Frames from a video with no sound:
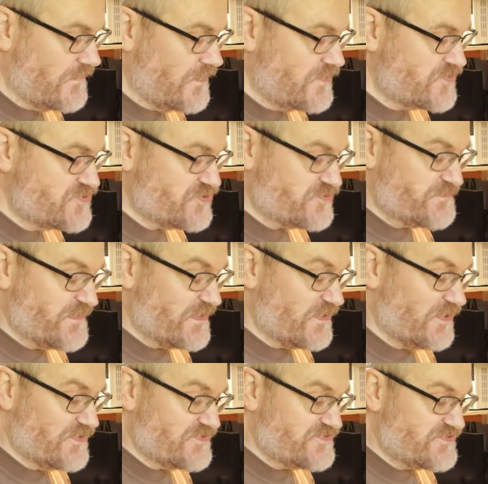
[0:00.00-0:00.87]
just
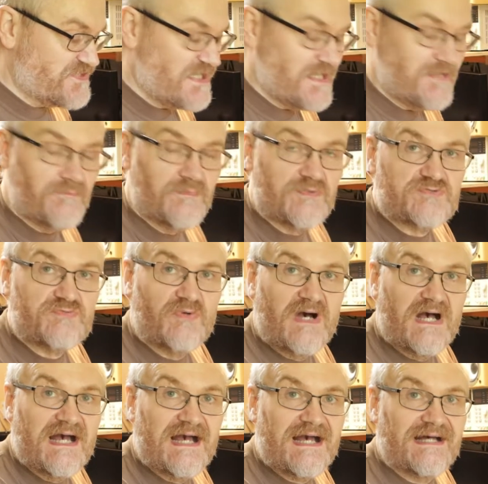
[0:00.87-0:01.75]
because it was
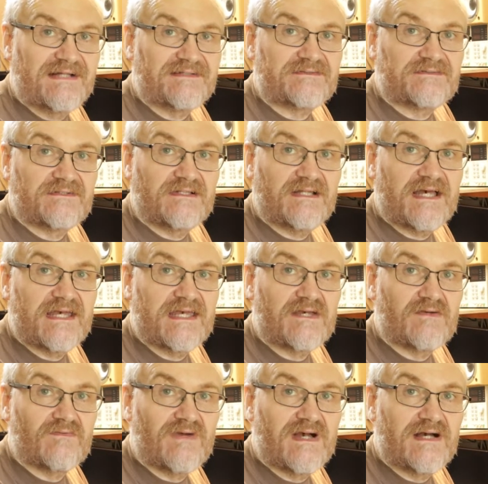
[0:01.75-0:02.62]
what I had
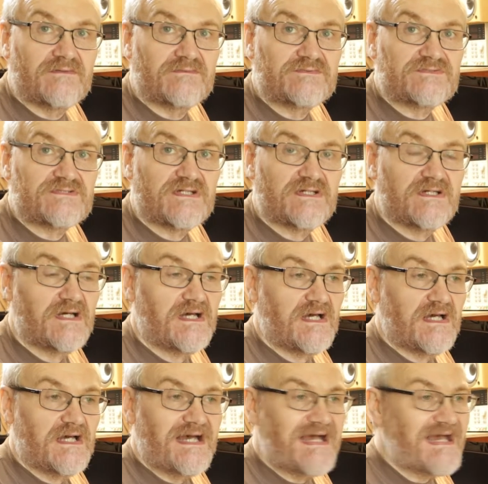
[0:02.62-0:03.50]
lying around.
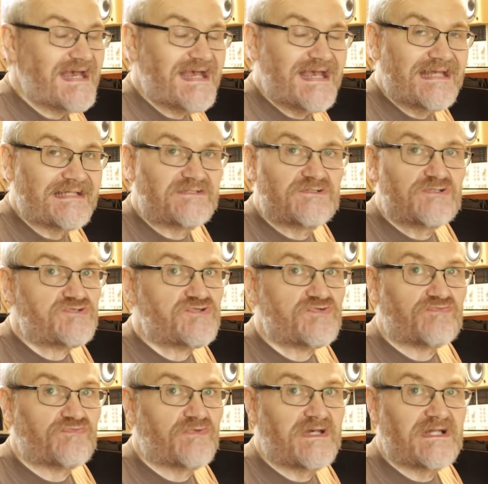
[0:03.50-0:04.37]
It
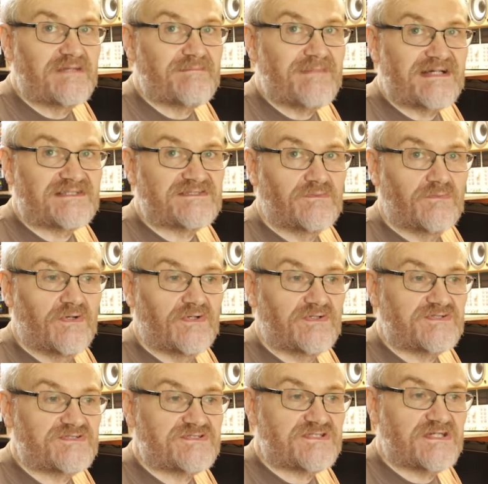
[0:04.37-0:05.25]
doesn't really matter
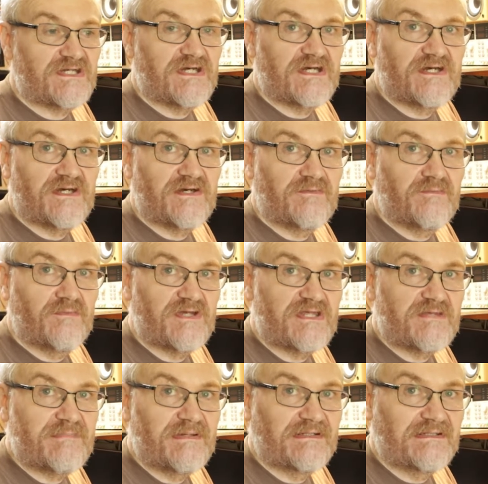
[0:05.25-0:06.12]
what
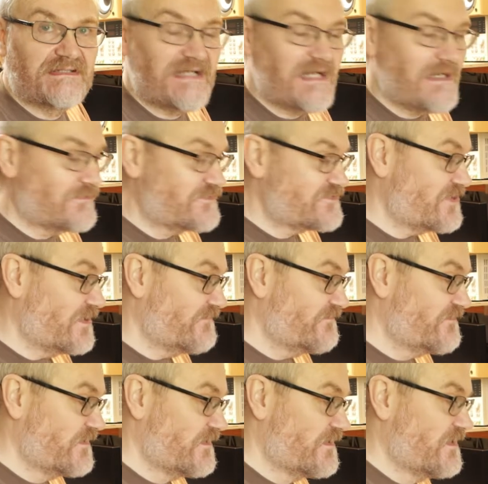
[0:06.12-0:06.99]
you build it out
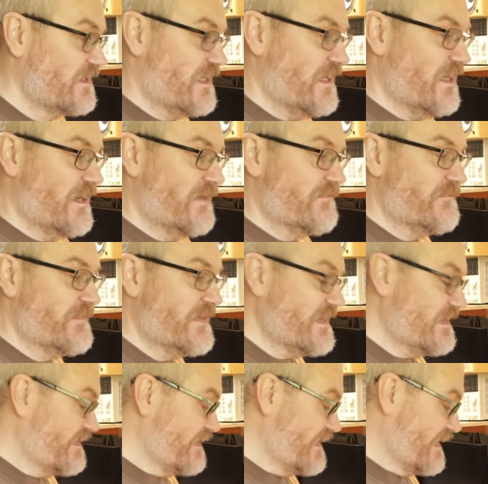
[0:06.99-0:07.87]
of, and
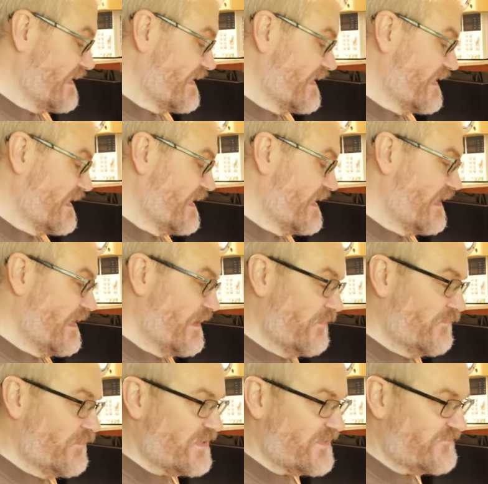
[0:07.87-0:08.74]

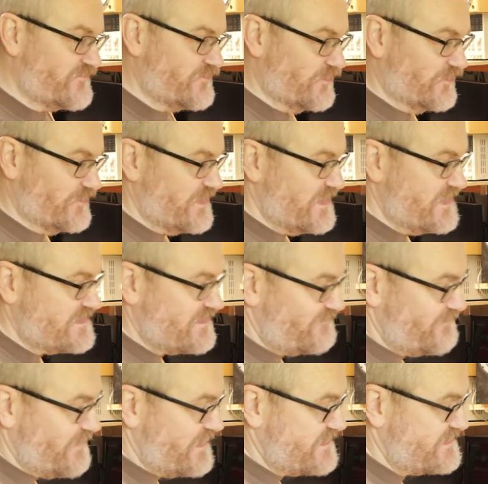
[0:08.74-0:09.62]
what I've done is
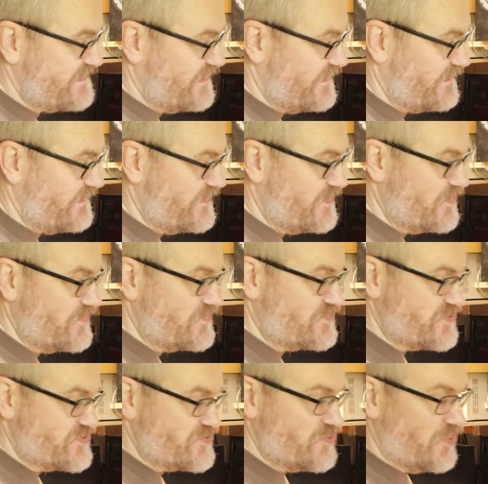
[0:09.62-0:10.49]
I've basically
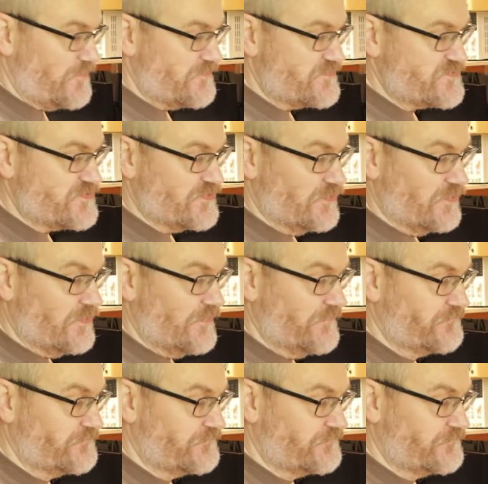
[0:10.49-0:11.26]
used a chop saw